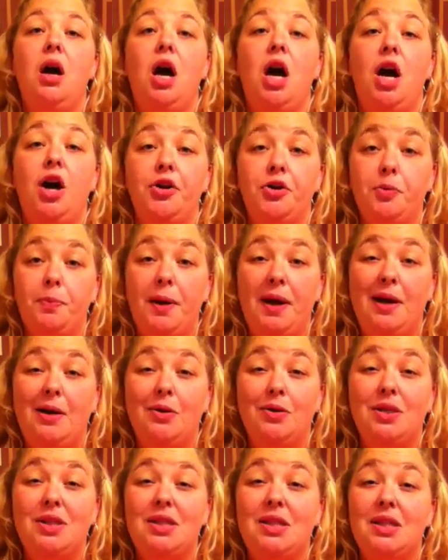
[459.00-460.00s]
100
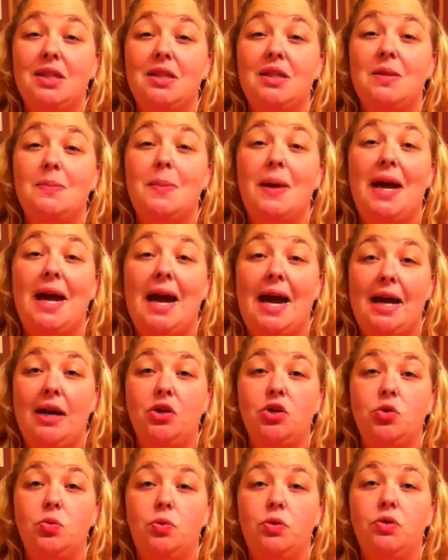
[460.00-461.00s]
pounds since my
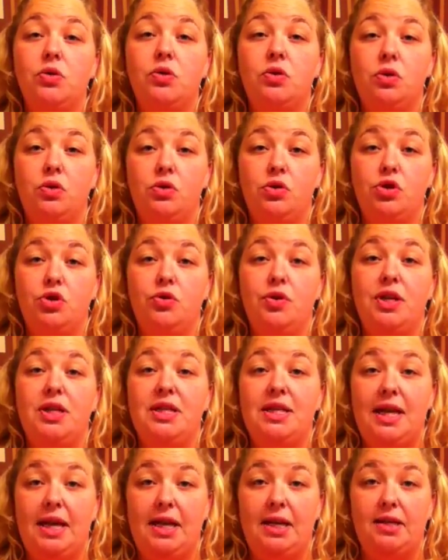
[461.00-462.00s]
actual surgery
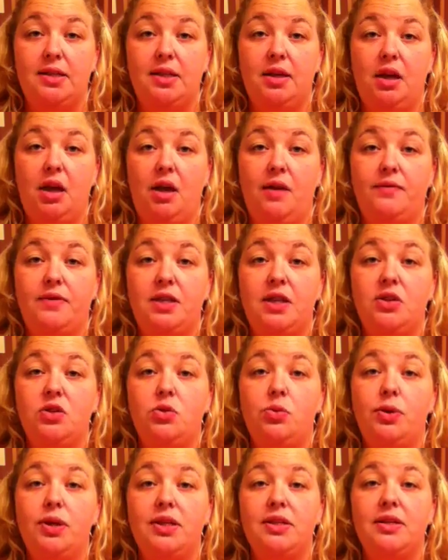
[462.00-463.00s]
date of
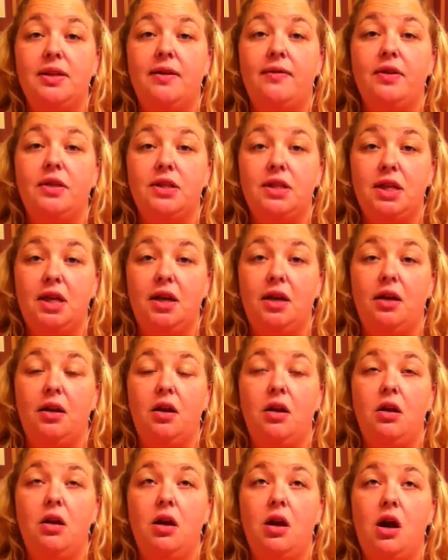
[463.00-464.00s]
10/27/10.
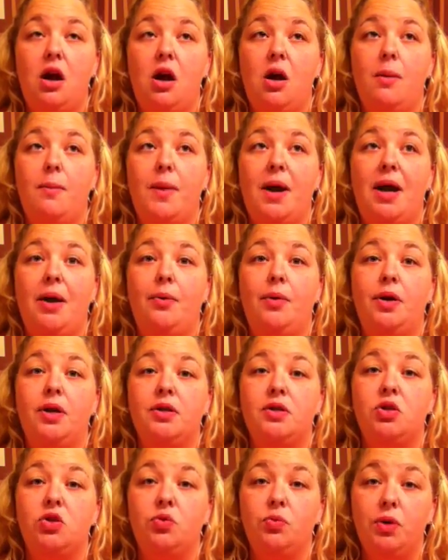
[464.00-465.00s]
I
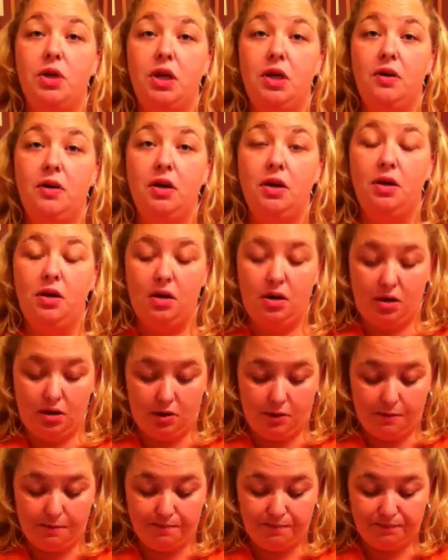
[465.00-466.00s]
was
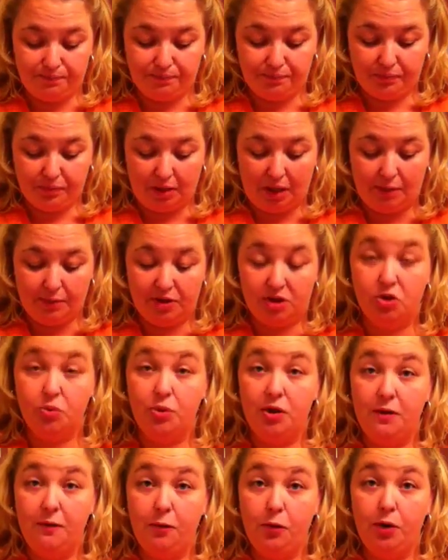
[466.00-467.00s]

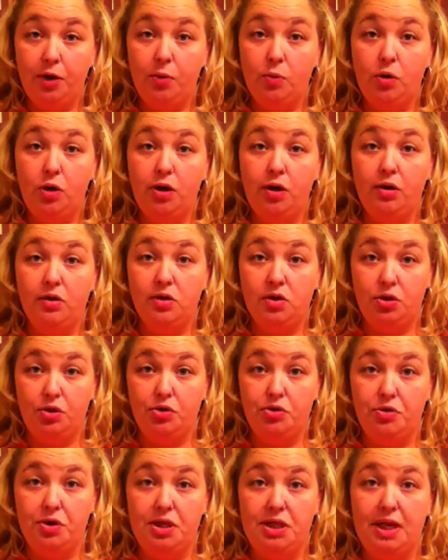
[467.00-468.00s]
341 on
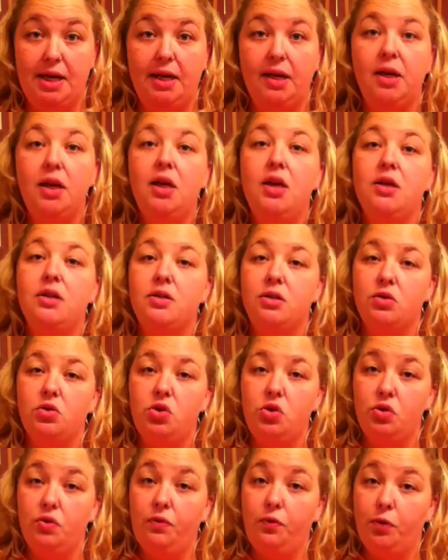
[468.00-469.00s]
surgery day, so
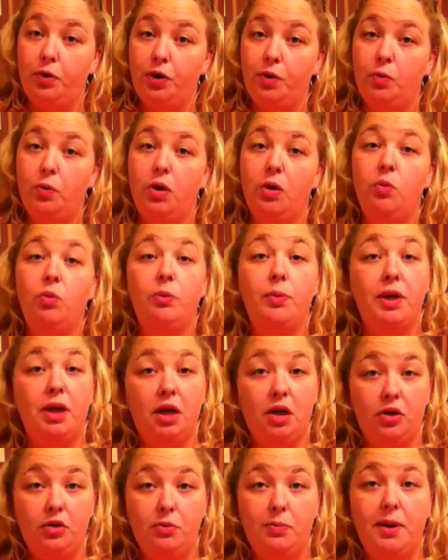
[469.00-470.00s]
241 will be
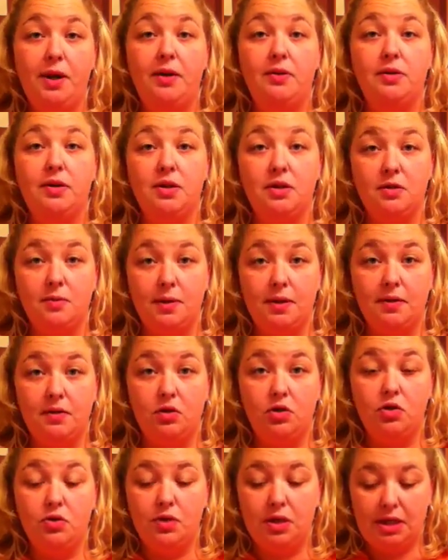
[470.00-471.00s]
100 pounds since my
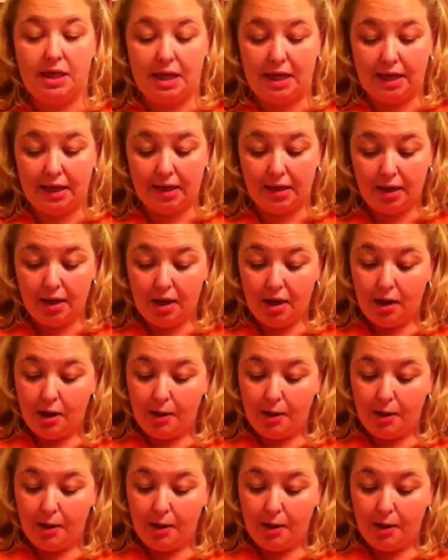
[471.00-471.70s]
surgery day,